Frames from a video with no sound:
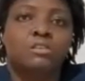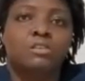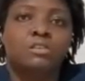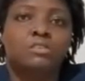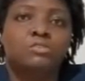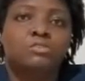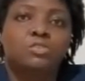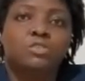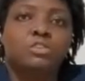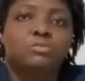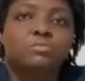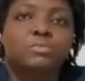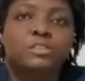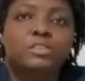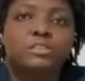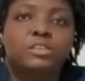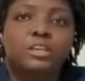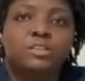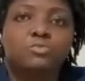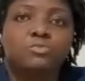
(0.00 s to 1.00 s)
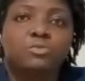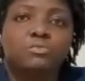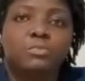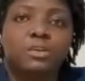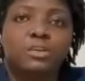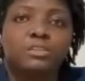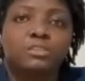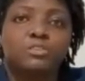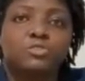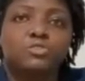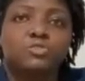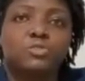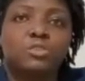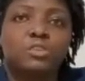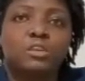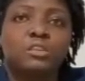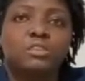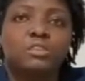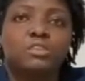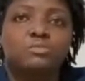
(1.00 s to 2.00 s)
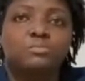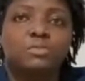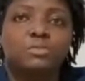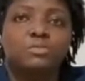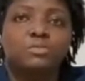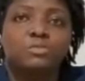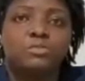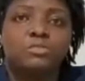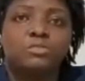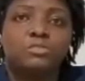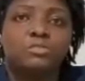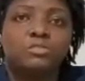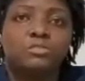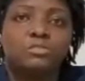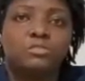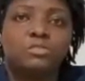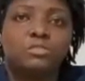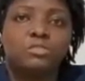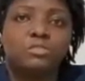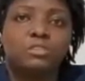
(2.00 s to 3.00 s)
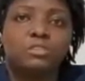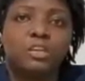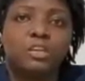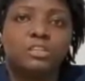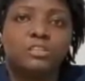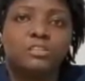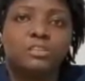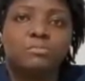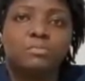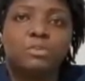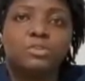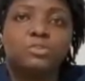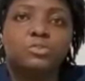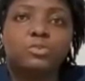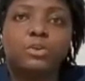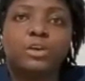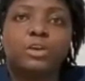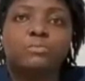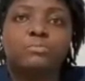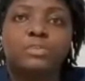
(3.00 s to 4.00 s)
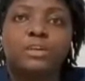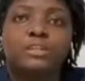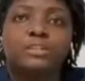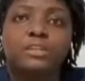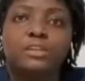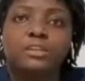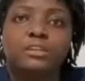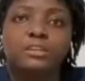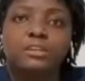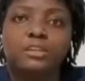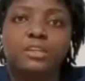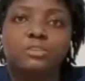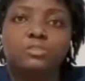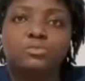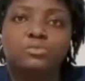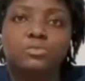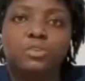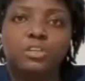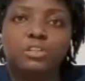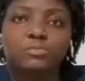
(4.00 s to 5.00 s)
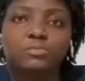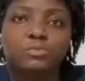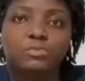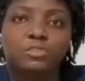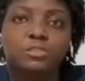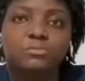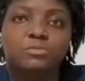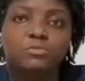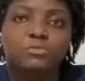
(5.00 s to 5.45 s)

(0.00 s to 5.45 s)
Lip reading: So it means that we must ensure that this person gets the medical help that they need as soon as possible.